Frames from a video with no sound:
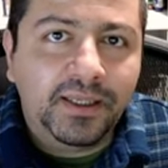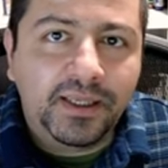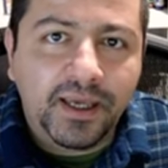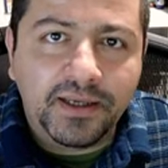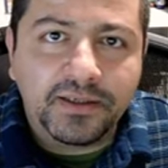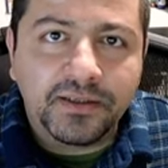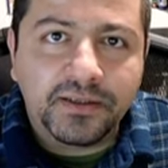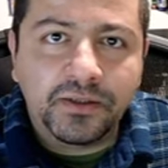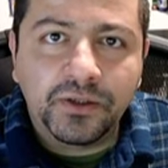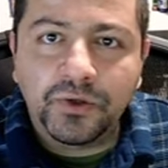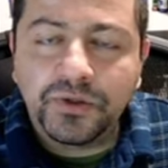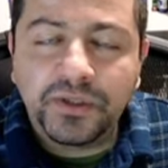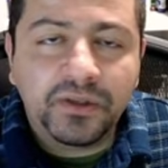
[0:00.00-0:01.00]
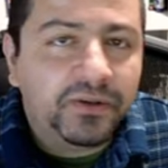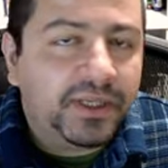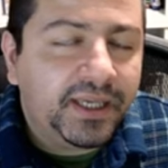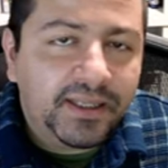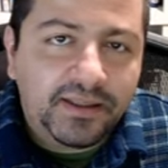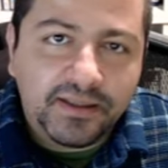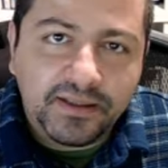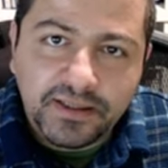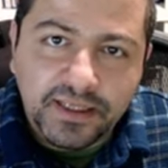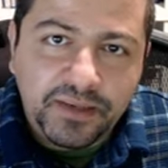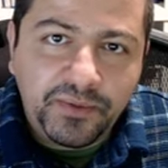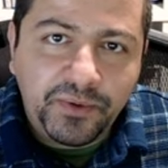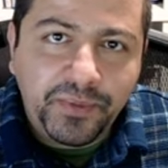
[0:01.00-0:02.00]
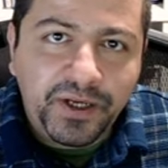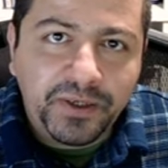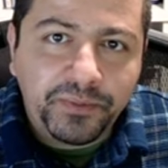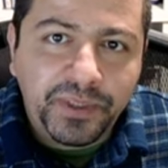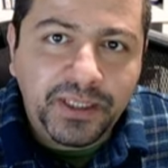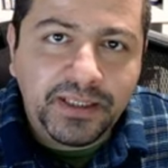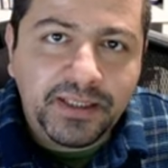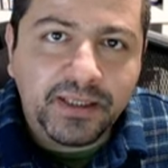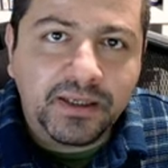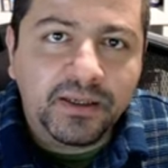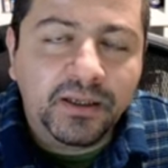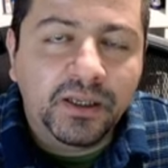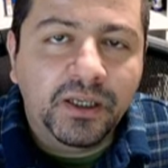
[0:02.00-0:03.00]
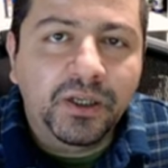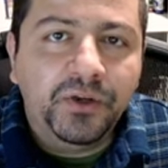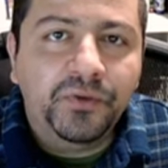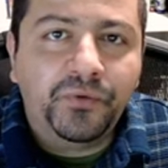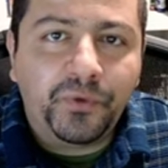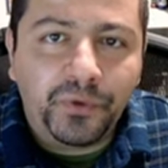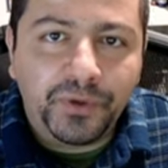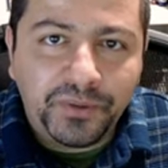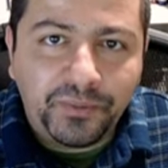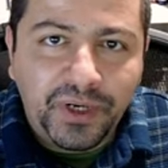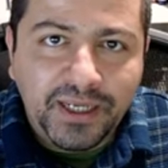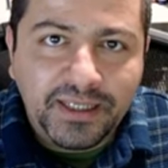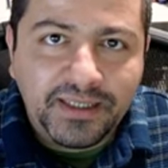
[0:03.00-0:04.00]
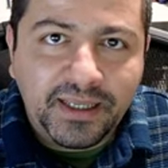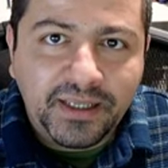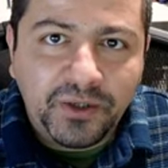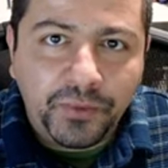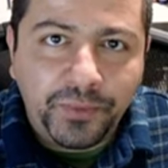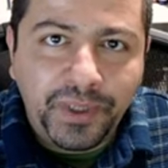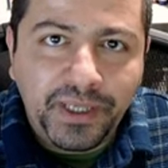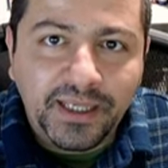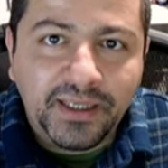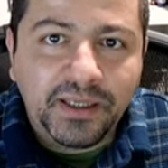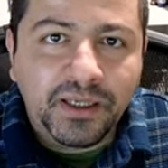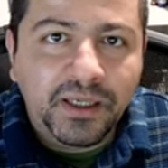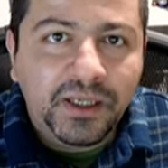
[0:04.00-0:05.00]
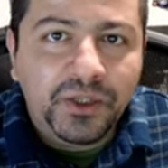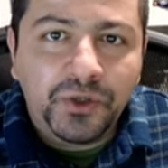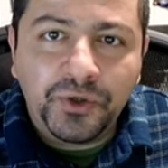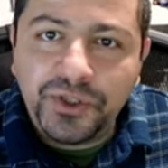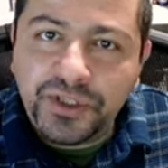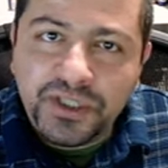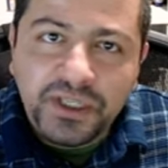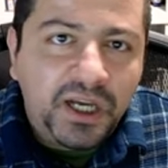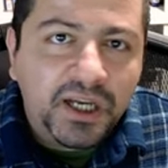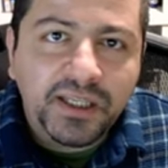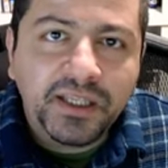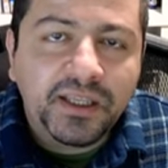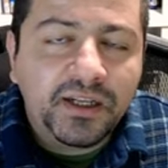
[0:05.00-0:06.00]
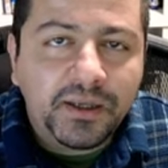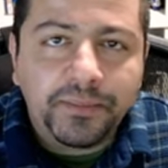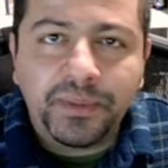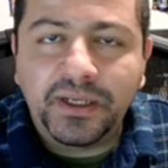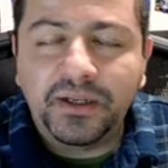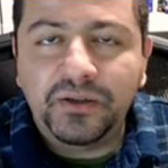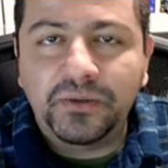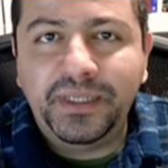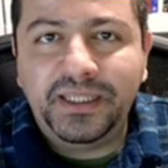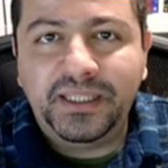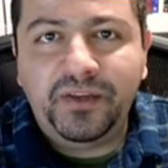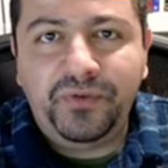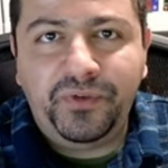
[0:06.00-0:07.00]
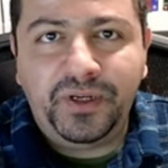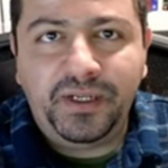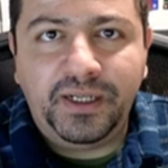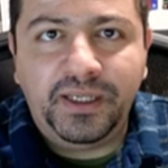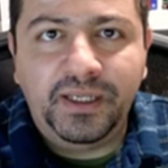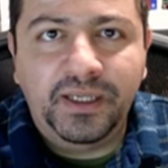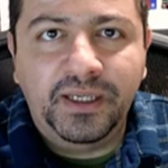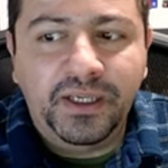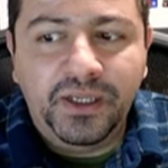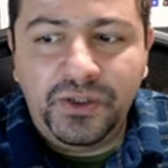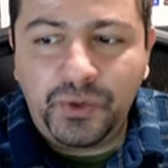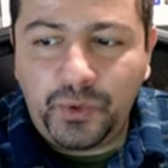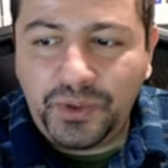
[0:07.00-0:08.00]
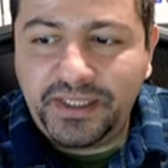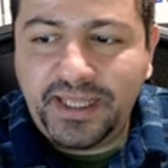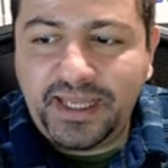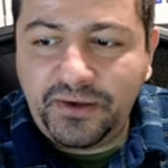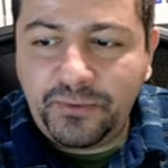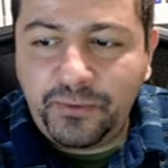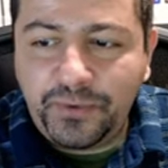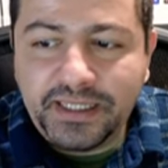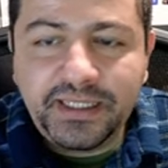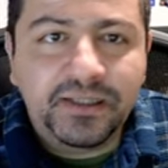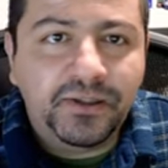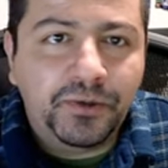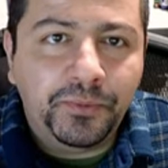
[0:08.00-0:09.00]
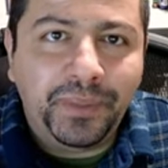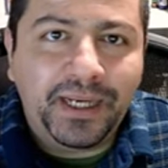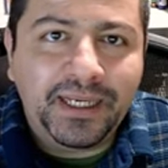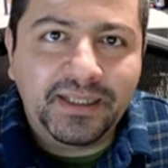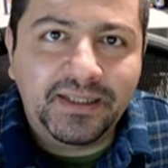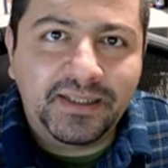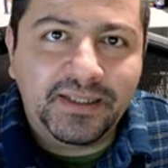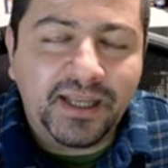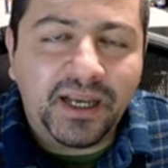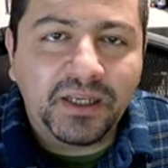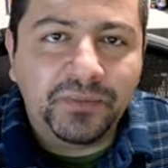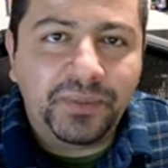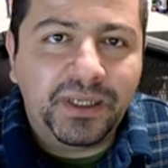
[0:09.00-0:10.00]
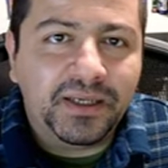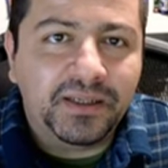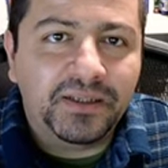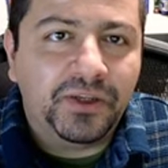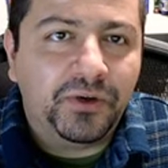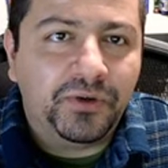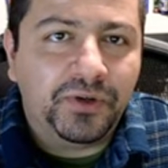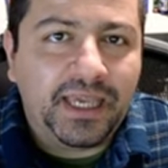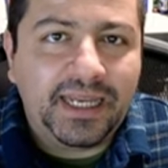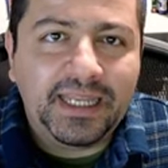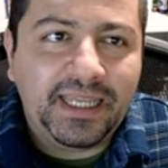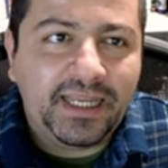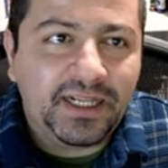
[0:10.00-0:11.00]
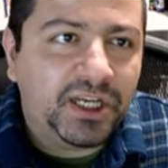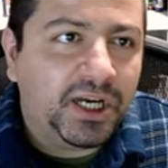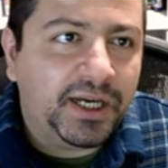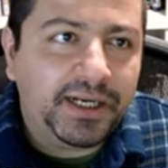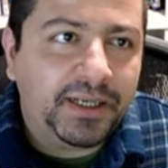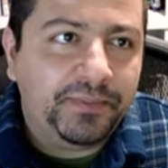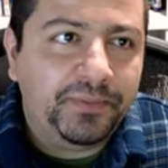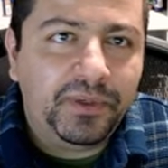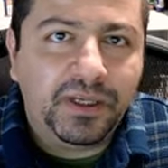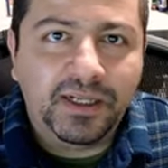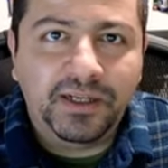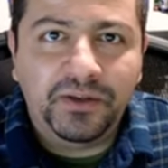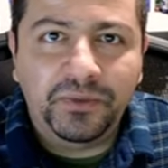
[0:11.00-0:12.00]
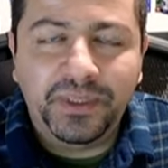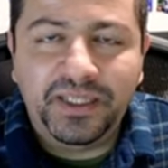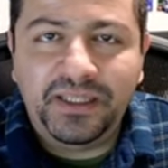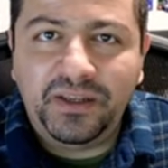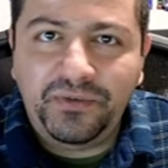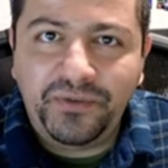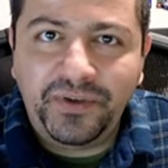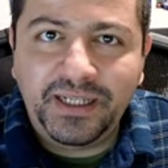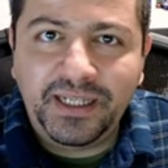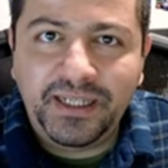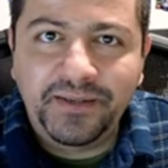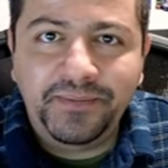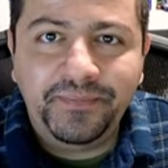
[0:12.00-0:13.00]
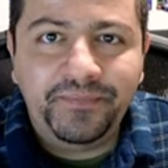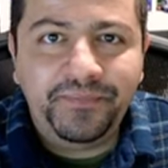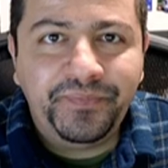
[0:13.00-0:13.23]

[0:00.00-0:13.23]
yes, you're still getting the same amount of pizza for the price that you're paying. You're just cutting it up a little bit differently. So is that a reason to buy a stock because you're getting it cut up a little bit differently?